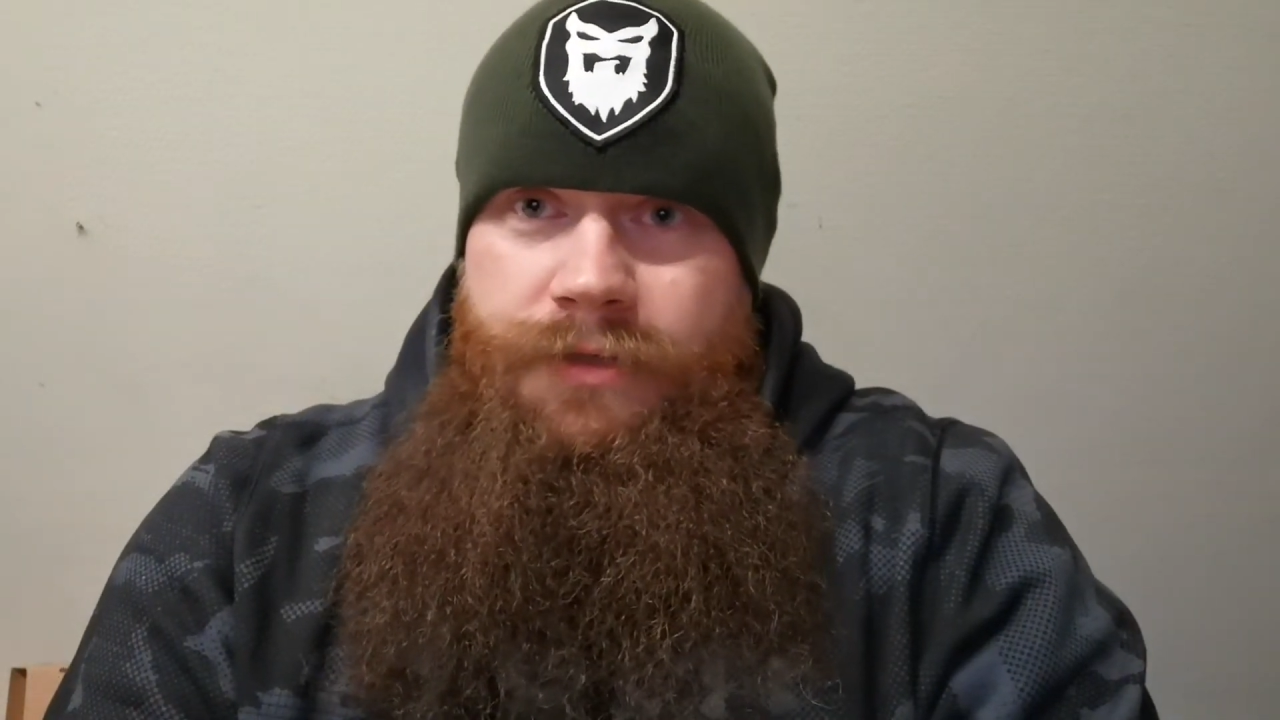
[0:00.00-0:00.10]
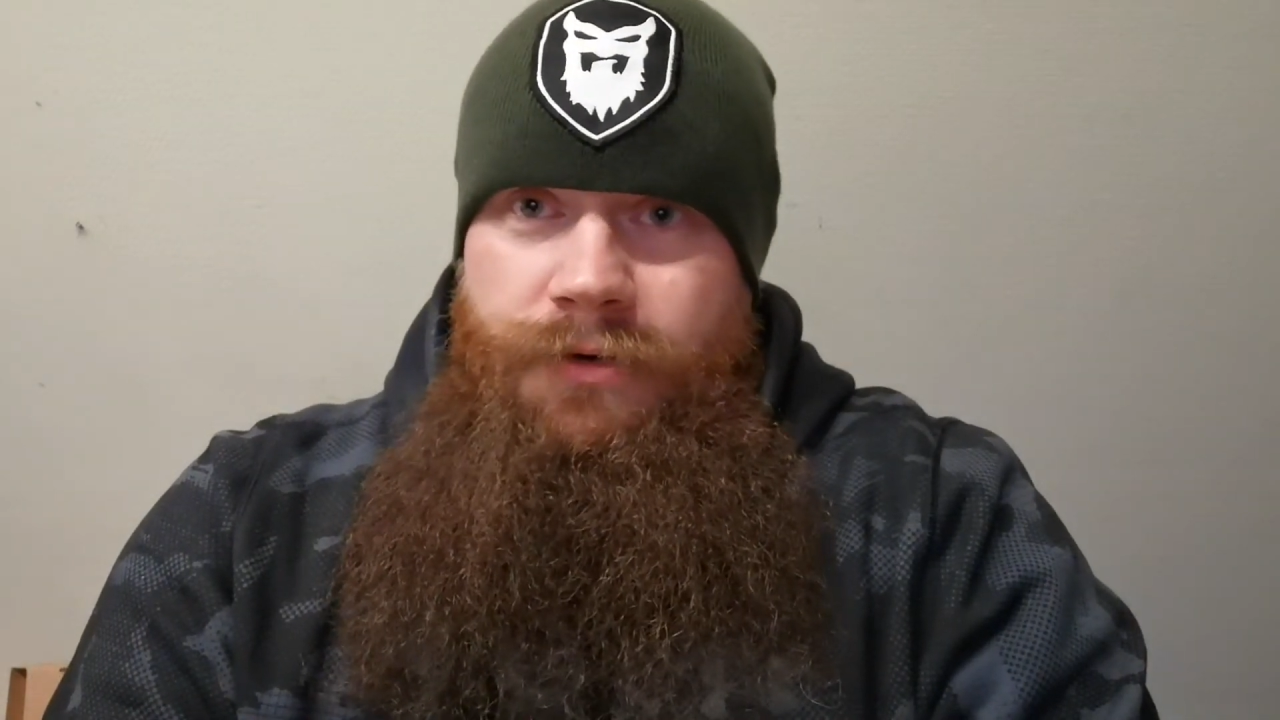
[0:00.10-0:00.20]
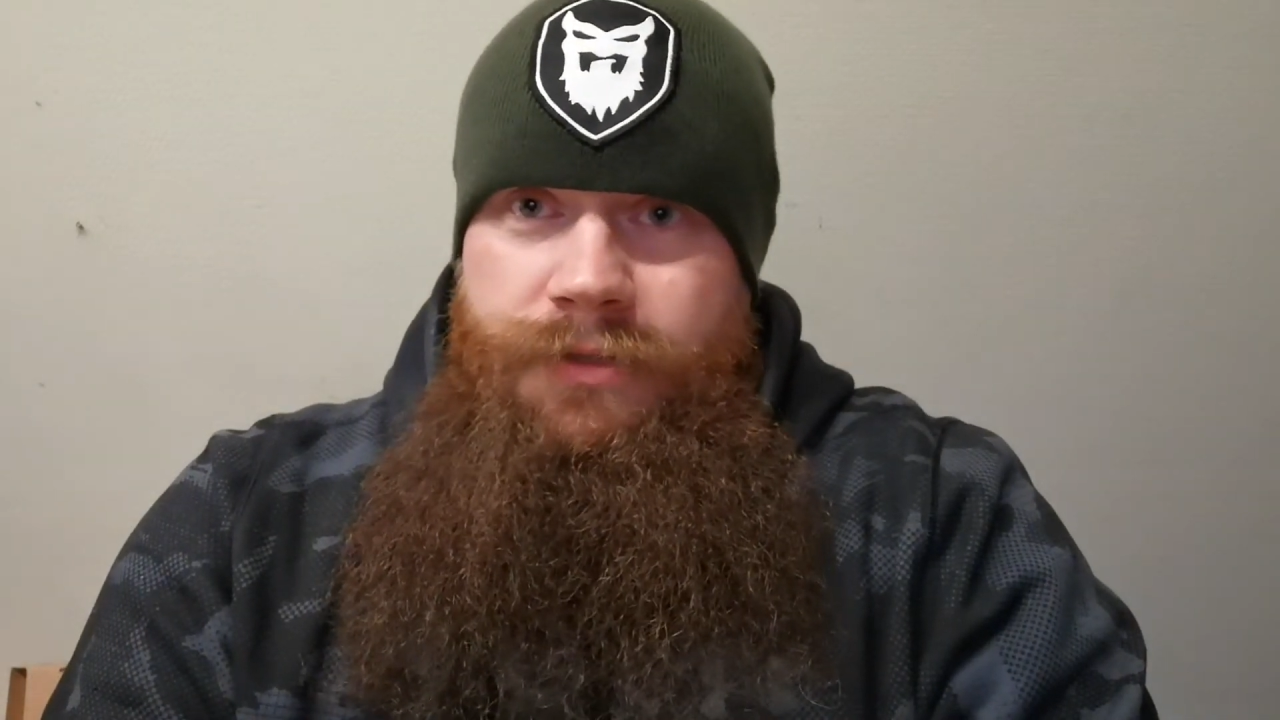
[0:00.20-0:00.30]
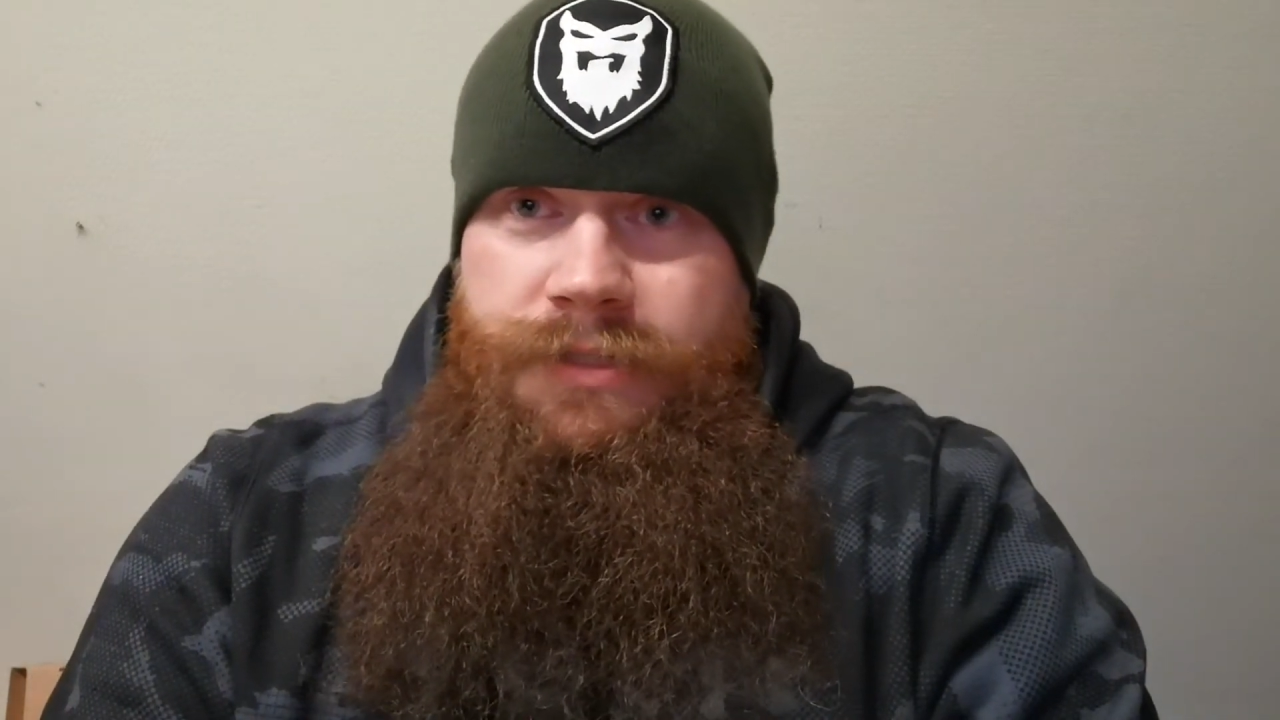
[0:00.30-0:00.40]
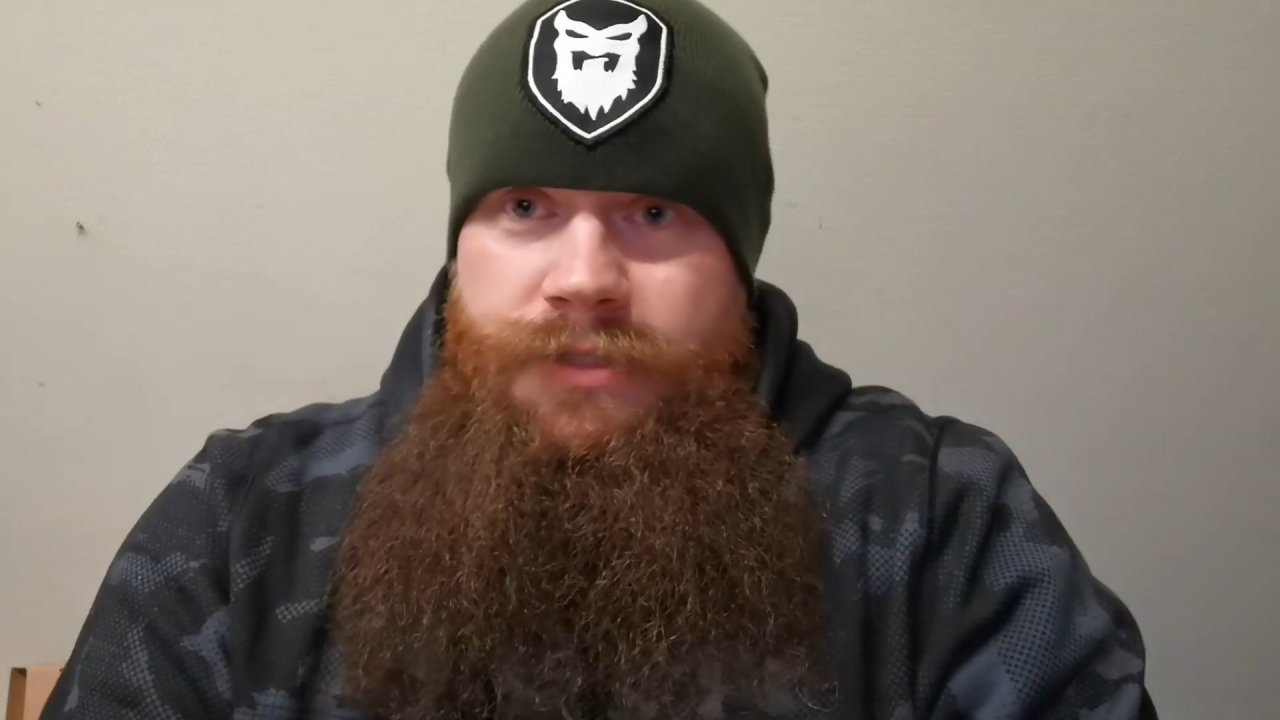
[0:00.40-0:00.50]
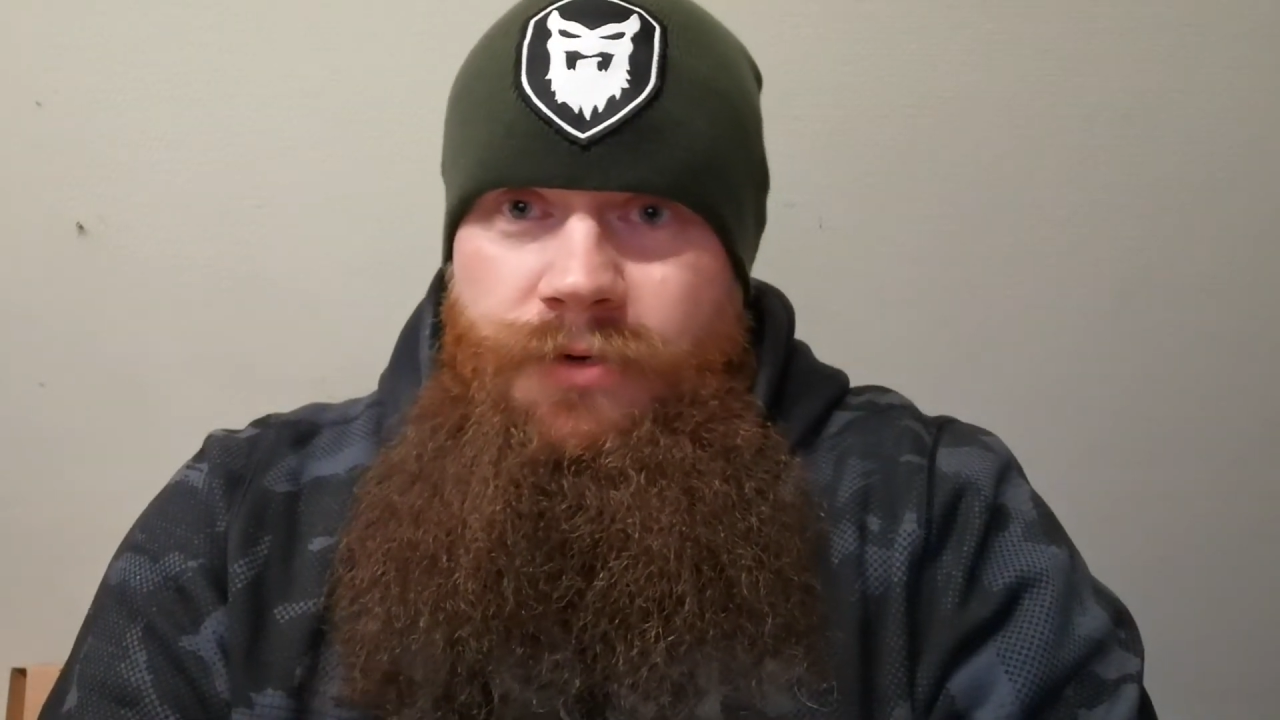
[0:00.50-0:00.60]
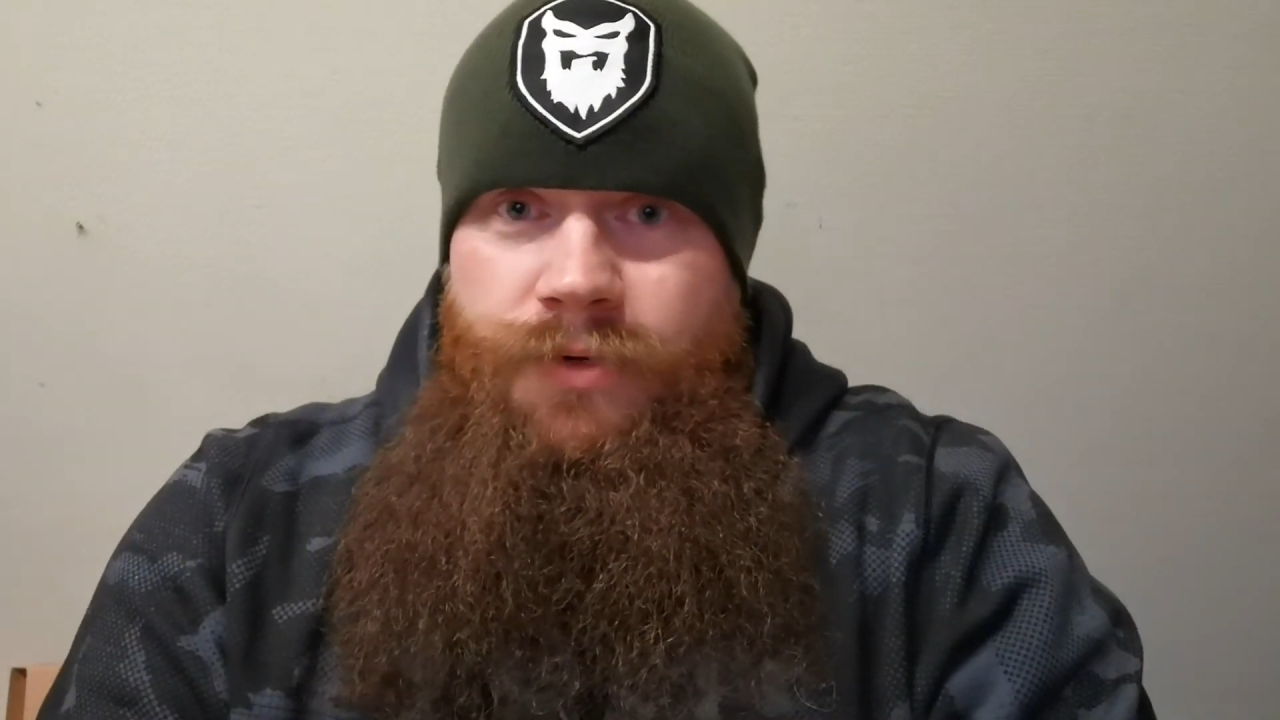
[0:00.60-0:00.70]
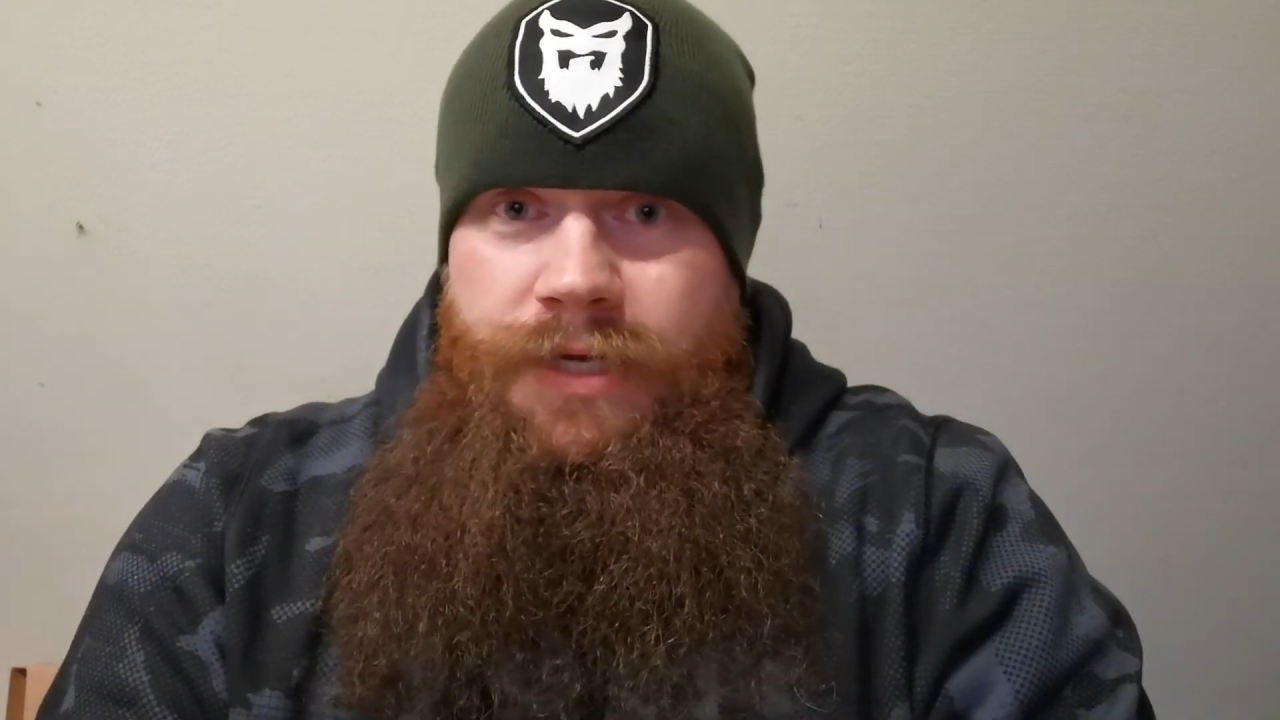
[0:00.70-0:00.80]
as long as it don't